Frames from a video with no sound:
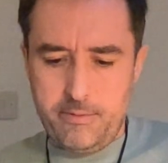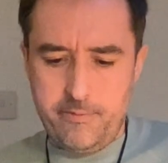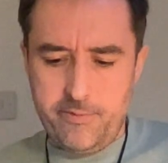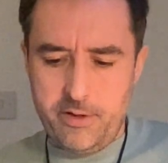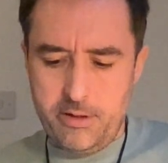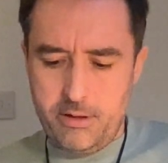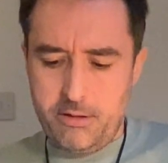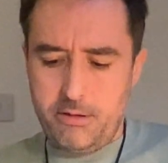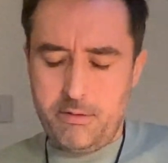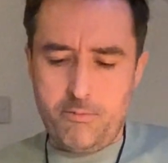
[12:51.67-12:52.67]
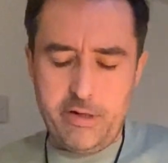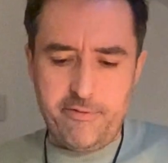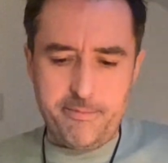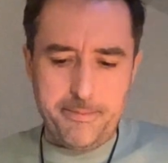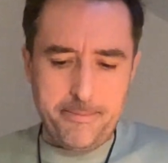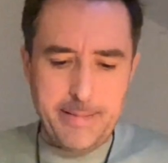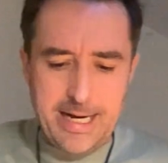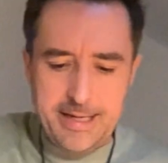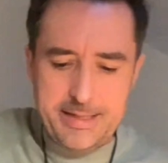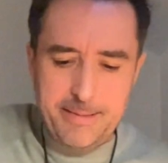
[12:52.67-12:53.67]
Virgo with
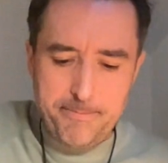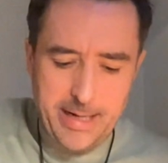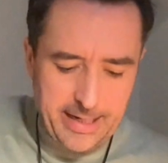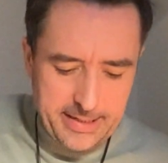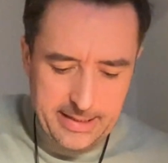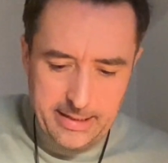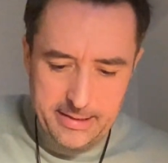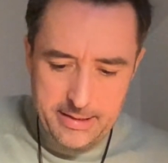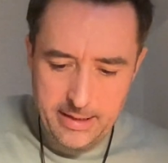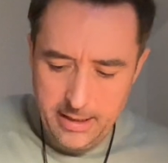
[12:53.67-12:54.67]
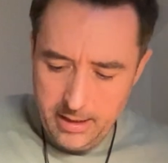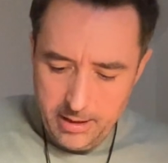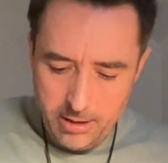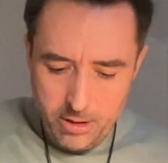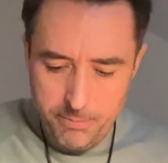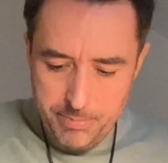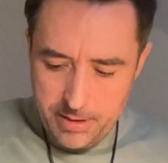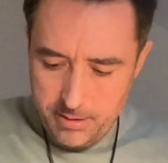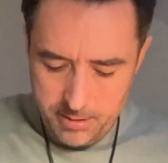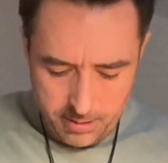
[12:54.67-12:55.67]
Mars in Pisces.
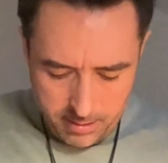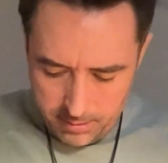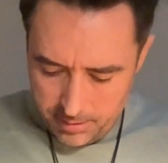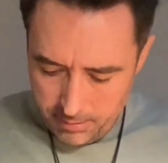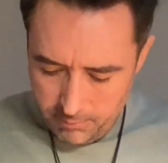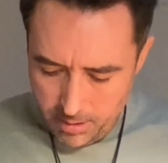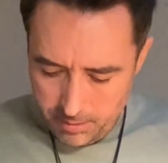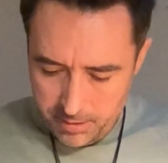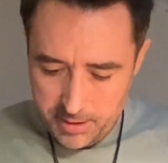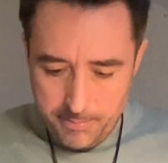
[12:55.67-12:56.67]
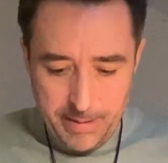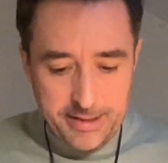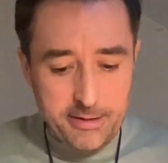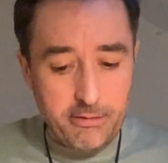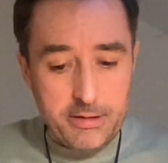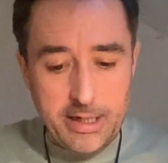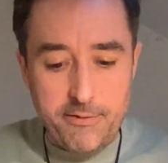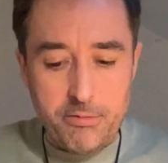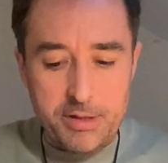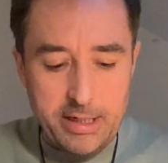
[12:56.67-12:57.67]
Cups, Swords, Wands, Pentacles,
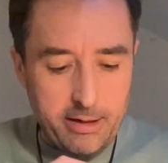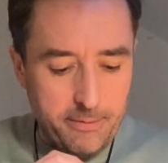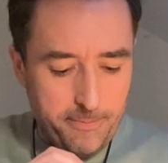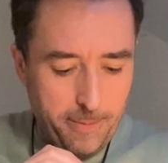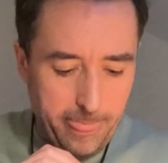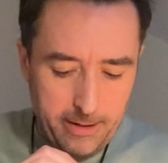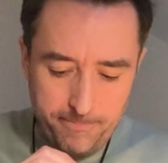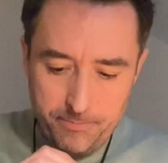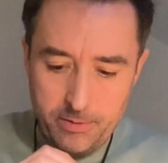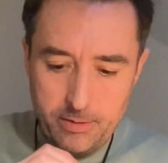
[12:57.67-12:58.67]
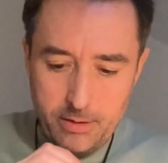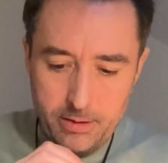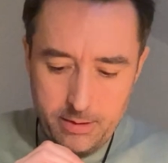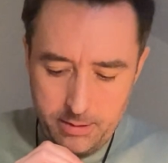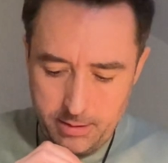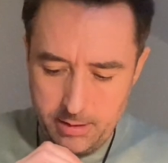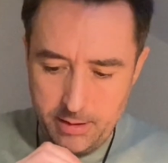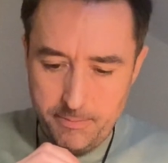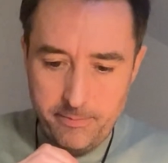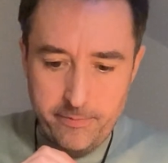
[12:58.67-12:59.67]
everyone's here.
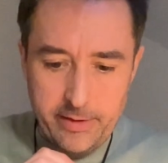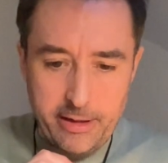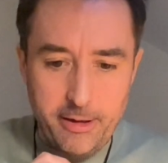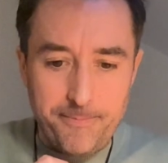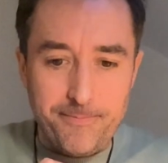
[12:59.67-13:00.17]
There you go.